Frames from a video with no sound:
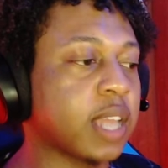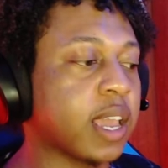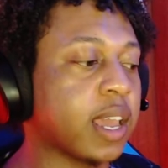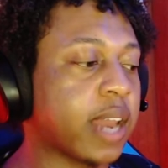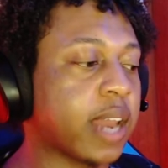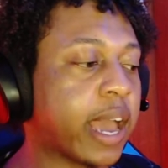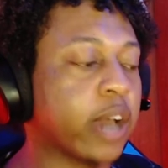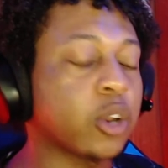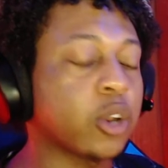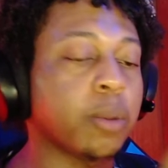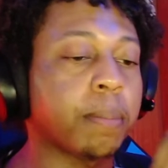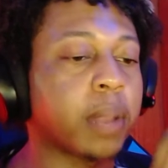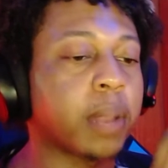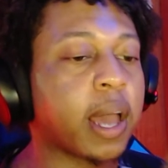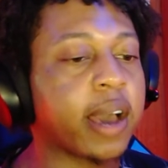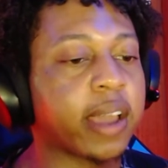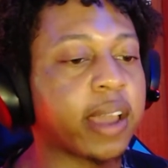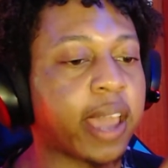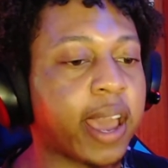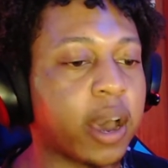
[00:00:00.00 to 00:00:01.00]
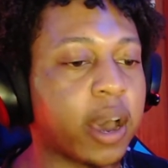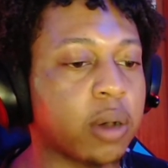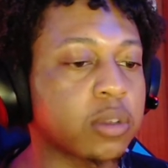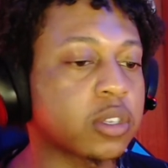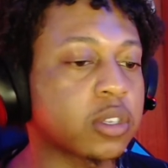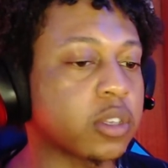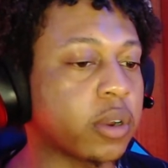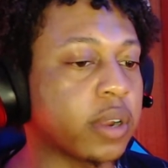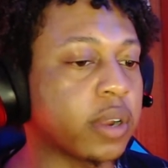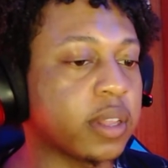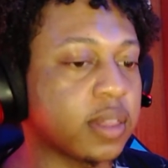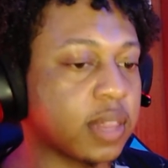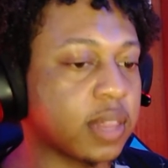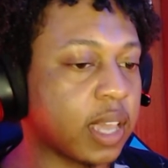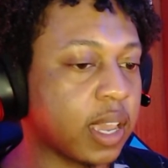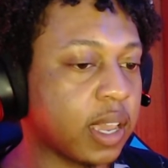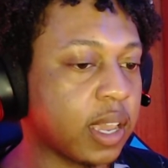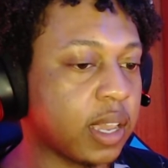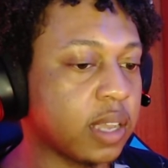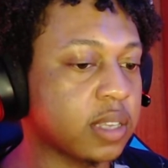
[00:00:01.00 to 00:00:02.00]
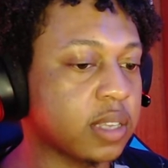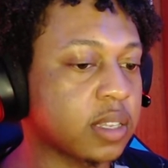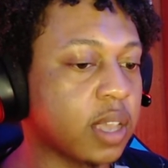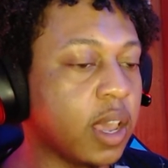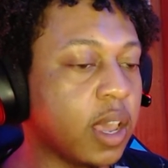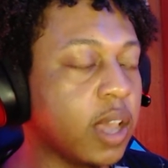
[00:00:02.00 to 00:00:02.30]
how to block out certain things.